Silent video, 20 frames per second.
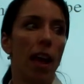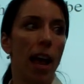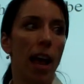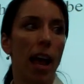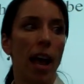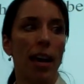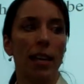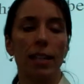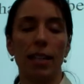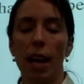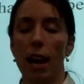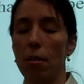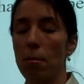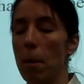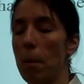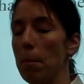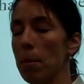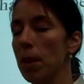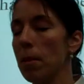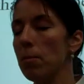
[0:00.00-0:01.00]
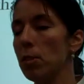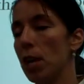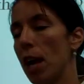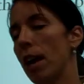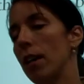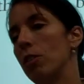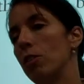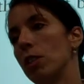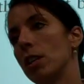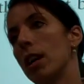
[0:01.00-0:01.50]
And I remember him
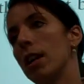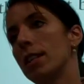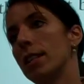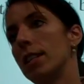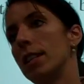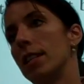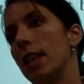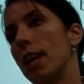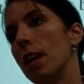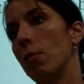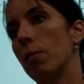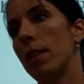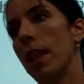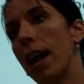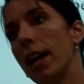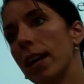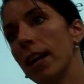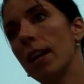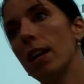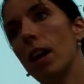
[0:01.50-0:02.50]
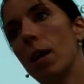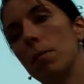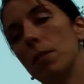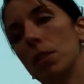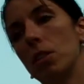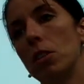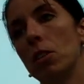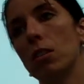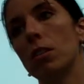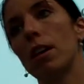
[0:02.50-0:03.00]
challenging us and saying, when that kid comes
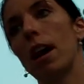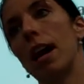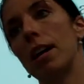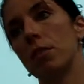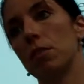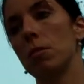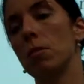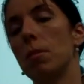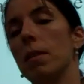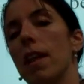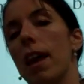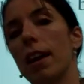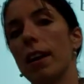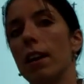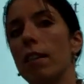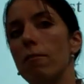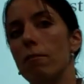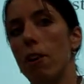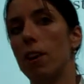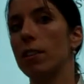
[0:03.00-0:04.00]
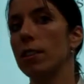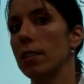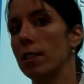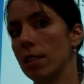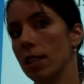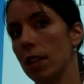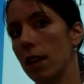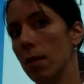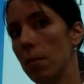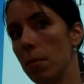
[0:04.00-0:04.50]
into your classroom and that kid falls
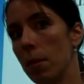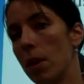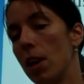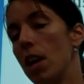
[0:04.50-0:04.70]
asleep,